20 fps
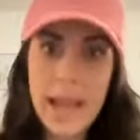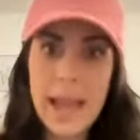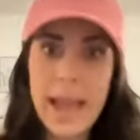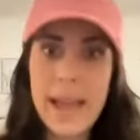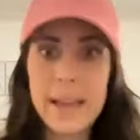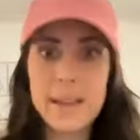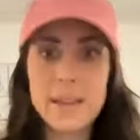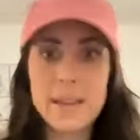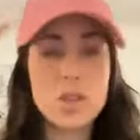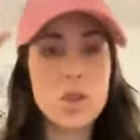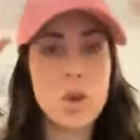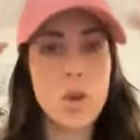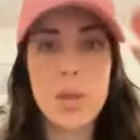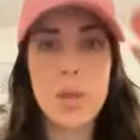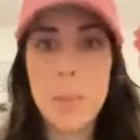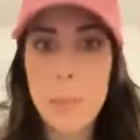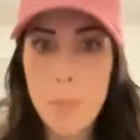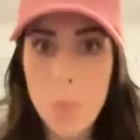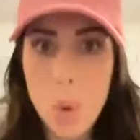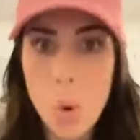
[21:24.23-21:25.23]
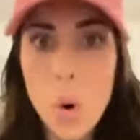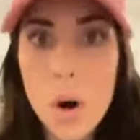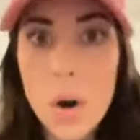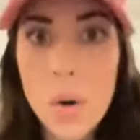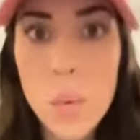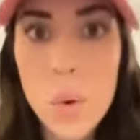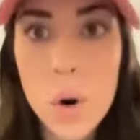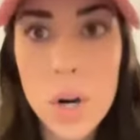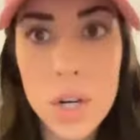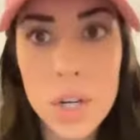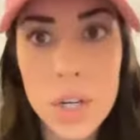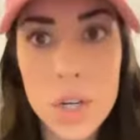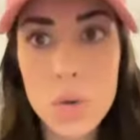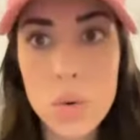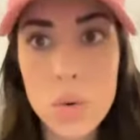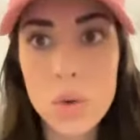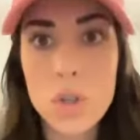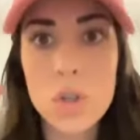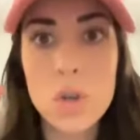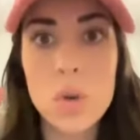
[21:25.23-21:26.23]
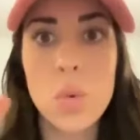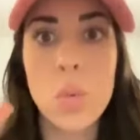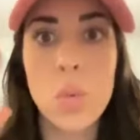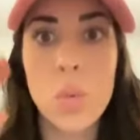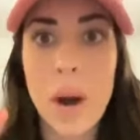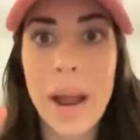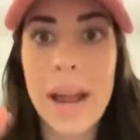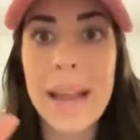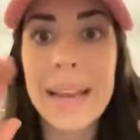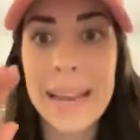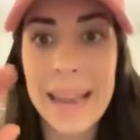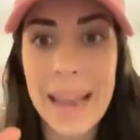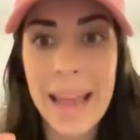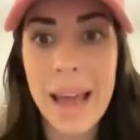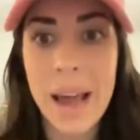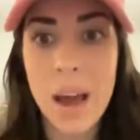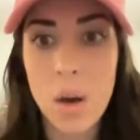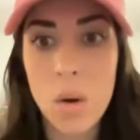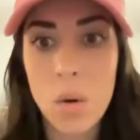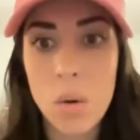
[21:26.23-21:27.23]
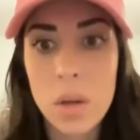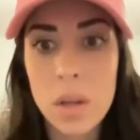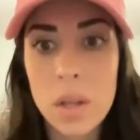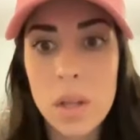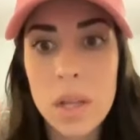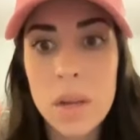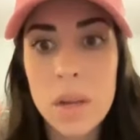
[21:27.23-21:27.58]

And so the more work you do right now,